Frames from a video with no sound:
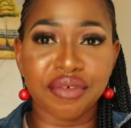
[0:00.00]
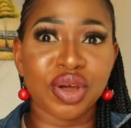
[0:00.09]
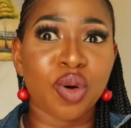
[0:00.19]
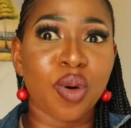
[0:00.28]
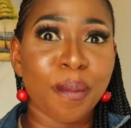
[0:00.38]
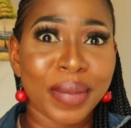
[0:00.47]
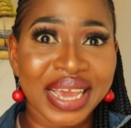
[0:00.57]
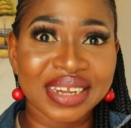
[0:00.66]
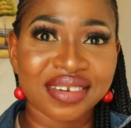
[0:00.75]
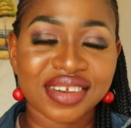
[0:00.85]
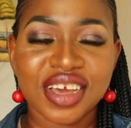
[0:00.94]
I
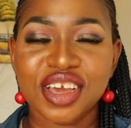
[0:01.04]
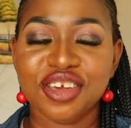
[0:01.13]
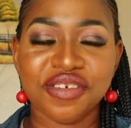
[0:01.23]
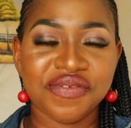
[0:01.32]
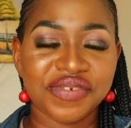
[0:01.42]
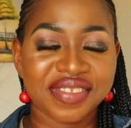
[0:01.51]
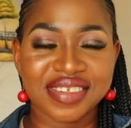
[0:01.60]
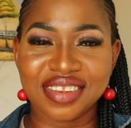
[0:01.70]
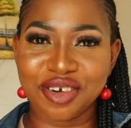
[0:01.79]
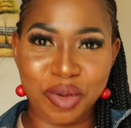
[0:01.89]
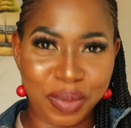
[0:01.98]
recommend you
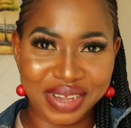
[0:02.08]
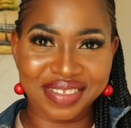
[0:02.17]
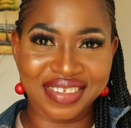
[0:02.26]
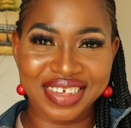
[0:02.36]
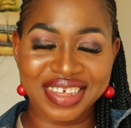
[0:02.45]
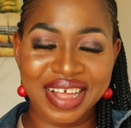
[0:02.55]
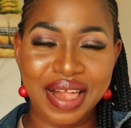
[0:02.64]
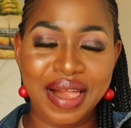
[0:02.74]
visit Kumasi.